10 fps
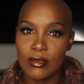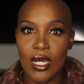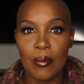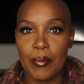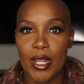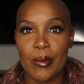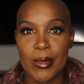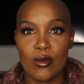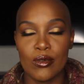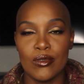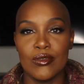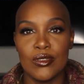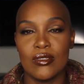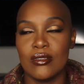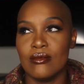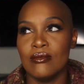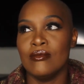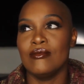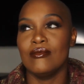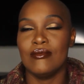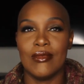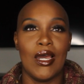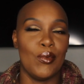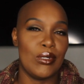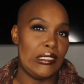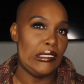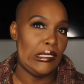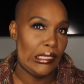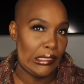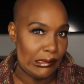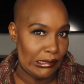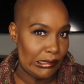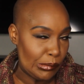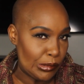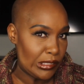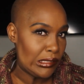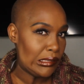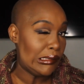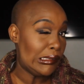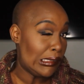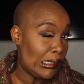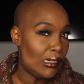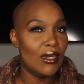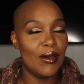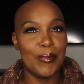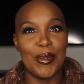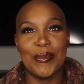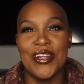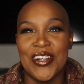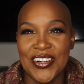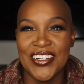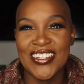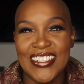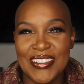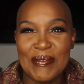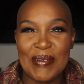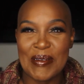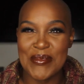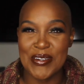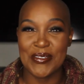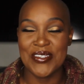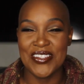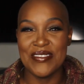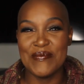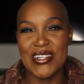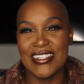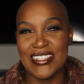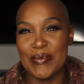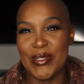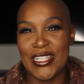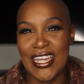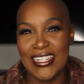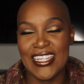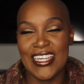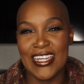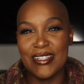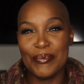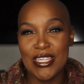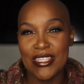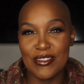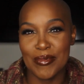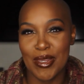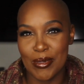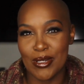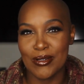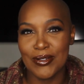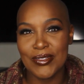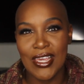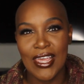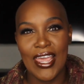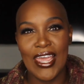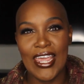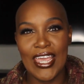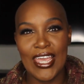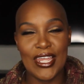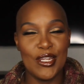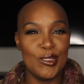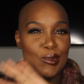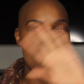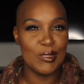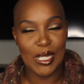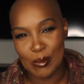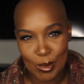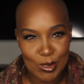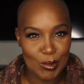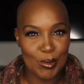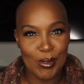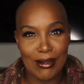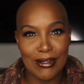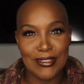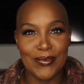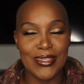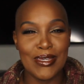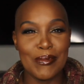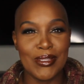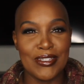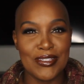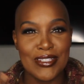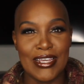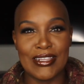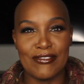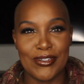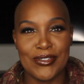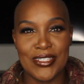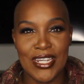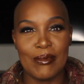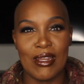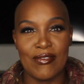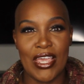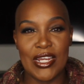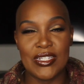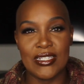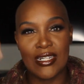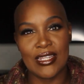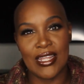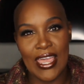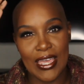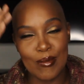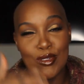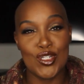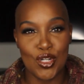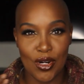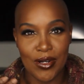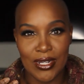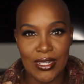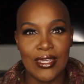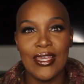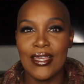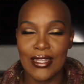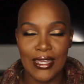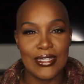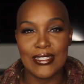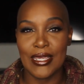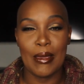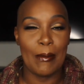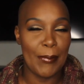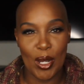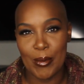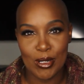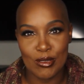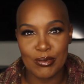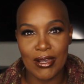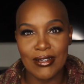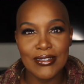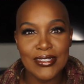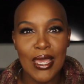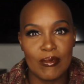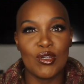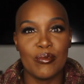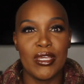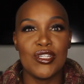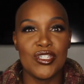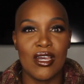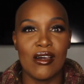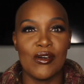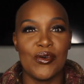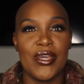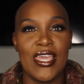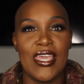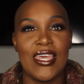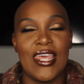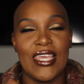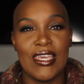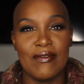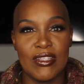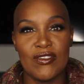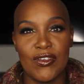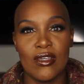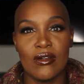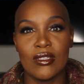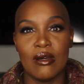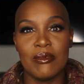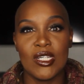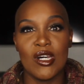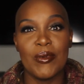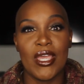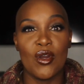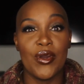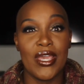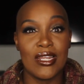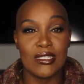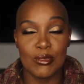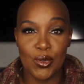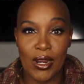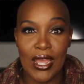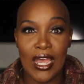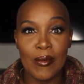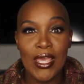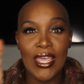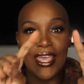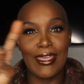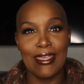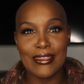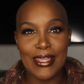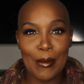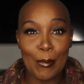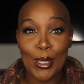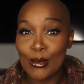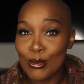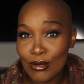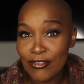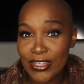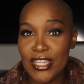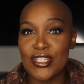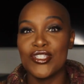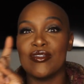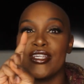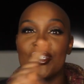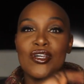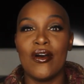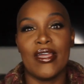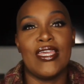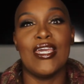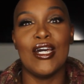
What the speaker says: a Bare Minerals, I want to say like 90% Bare Minerals look, because typically I take a piece of Bare Minerals and use like multiple products with it, but this is like the first time that I've actually done like majority, like I said, Bare Minerals products. So make sure y'all go ahead and give this video a thumbs up, and go ahead and subscribe and hit that bell notification so that y'all can get